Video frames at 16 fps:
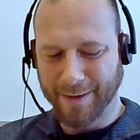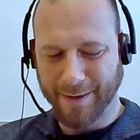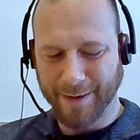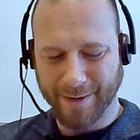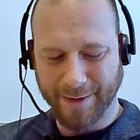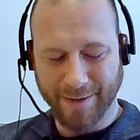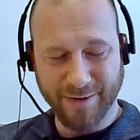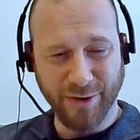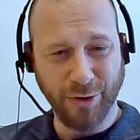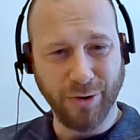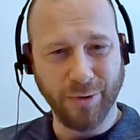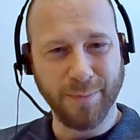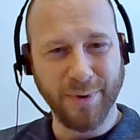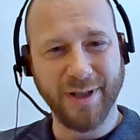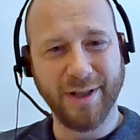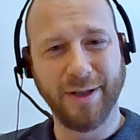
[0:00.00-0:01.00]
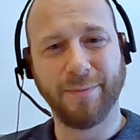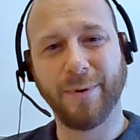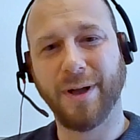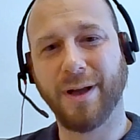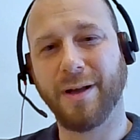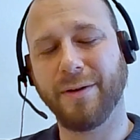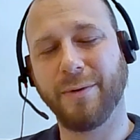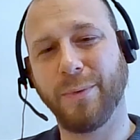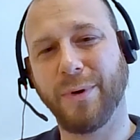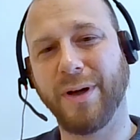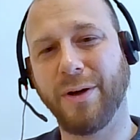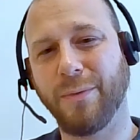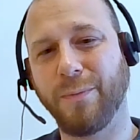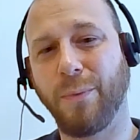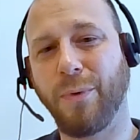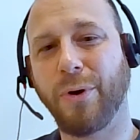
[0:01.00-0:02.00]
It is a completely other
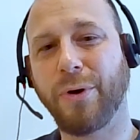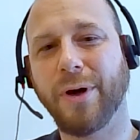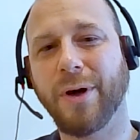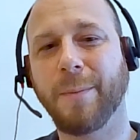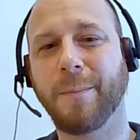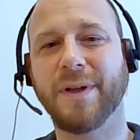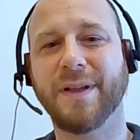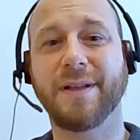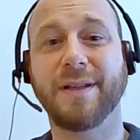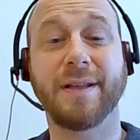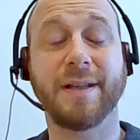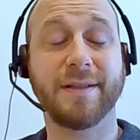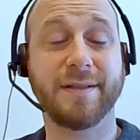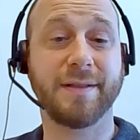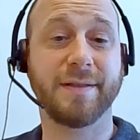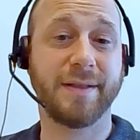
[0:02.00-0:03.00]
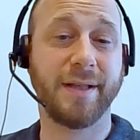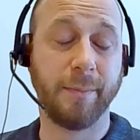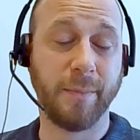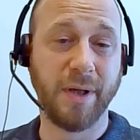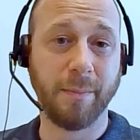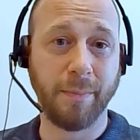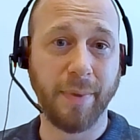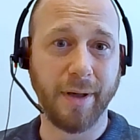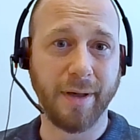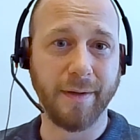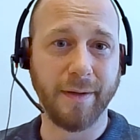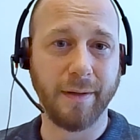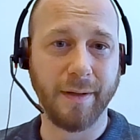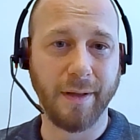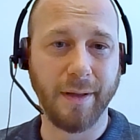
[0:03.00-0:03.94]
way of working, but it has the same impact.